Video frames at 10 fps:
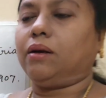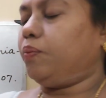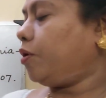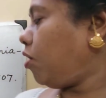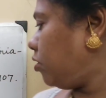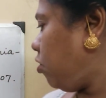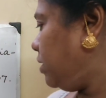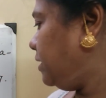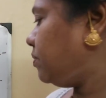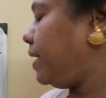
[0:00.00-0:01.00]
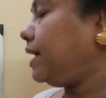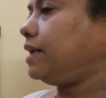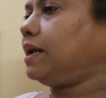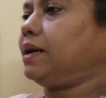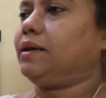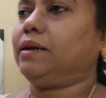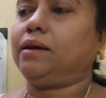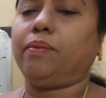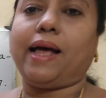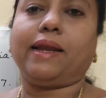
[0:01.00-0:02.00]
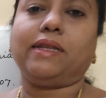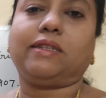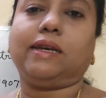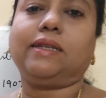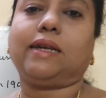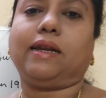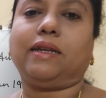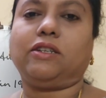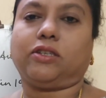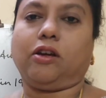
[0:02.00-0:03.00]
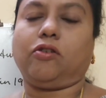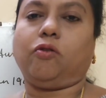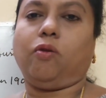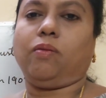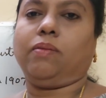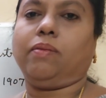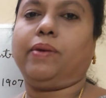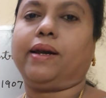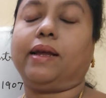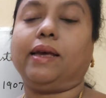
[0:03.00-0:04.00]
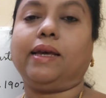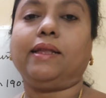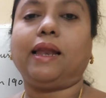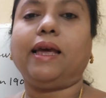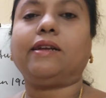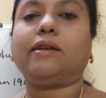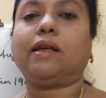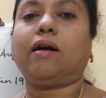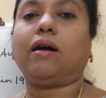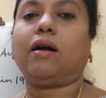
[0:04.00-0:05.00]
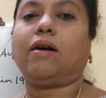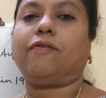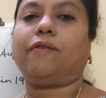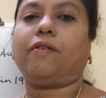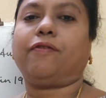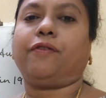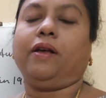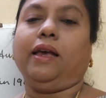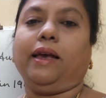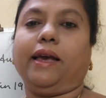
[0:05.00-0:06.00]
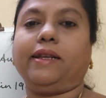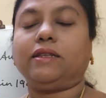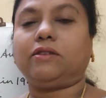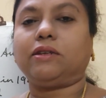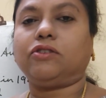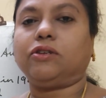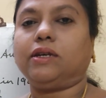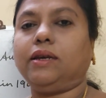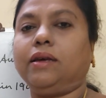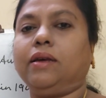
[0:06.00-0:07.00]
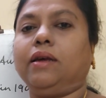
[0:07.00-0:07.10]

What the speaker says: brought all these Balkan states under its control. But in the late half of 18th century,